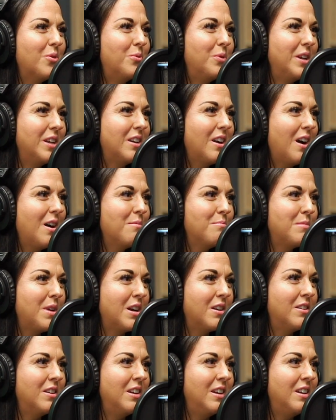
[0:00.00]
we got
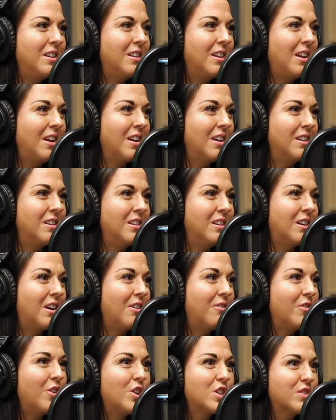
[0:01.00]
married, and in our
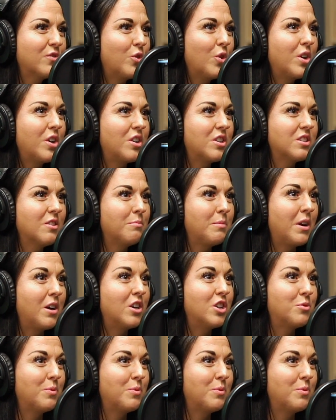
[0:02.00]
first 4 years of marriage,